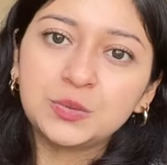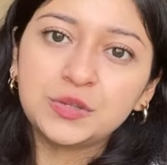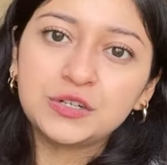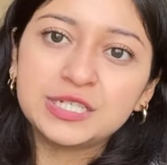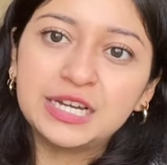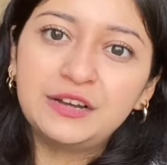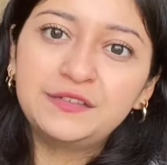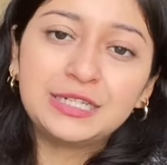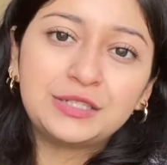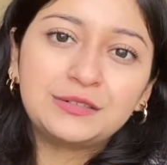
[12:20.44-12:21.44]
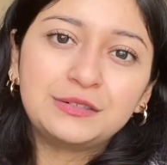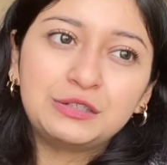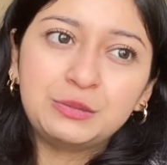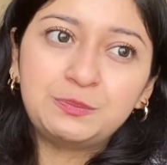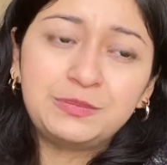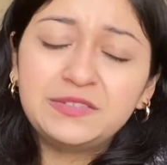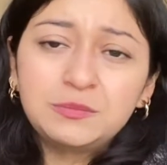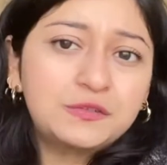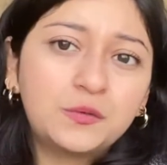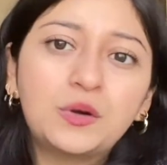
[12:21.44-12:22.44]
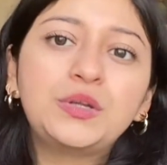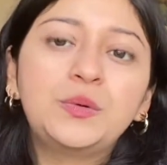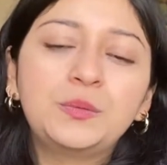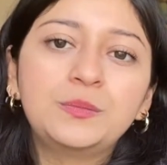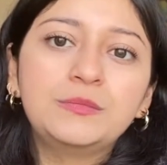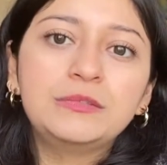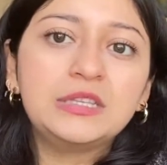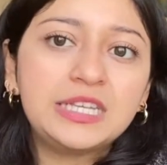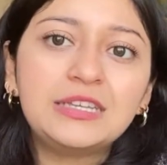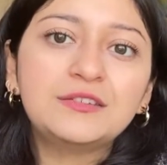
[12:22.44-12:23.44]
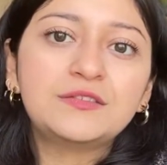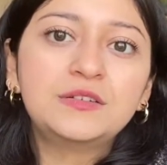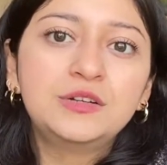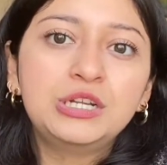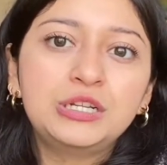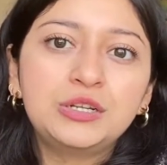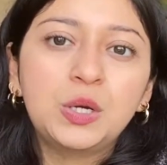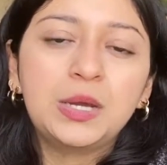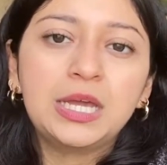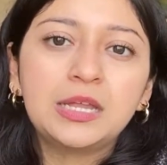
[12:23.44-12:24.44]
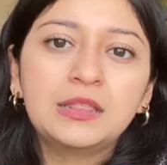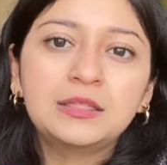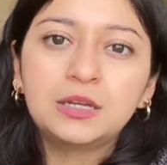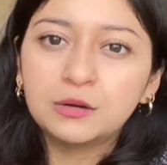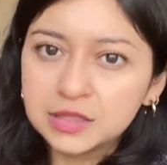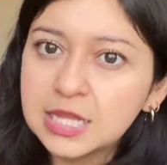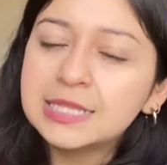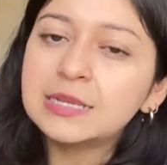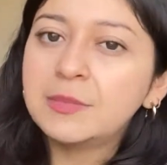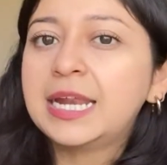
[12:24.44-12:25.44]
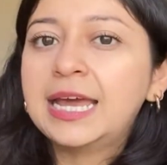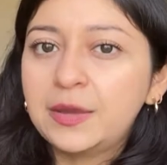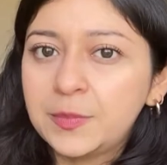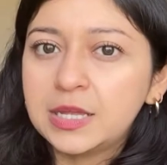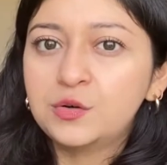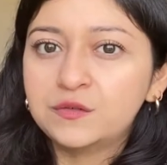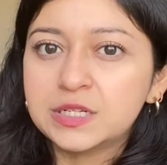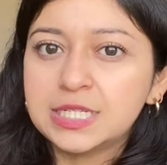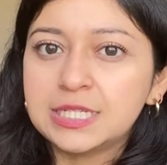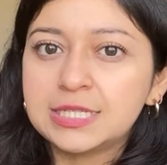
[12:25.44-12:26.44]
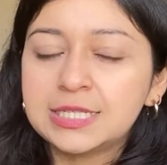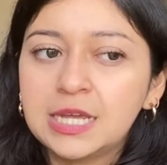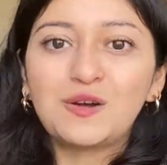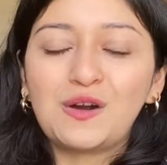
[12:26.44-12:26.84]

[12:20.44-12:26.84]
with yourself, even before you leave, knowing there are things that might happen overseas.